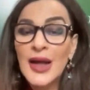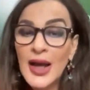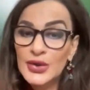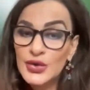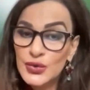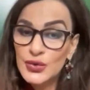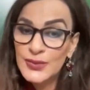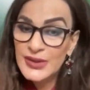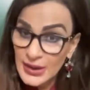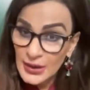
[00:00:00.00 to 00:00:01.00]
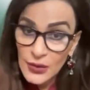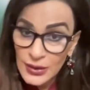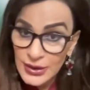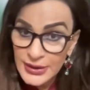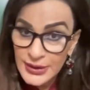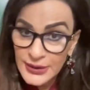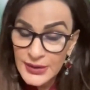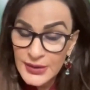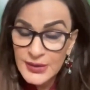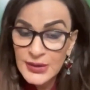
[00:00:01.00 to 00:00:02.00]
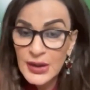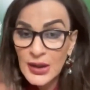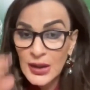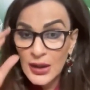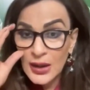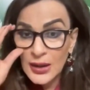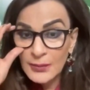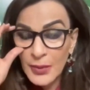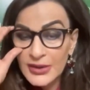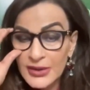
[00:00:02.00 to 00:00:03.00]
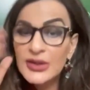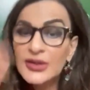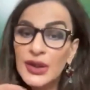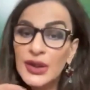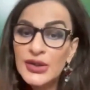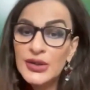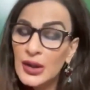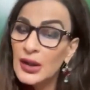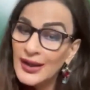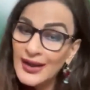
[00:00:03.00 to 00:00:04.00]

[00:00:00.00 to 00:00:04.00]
and to be stakeholders in this policy creation,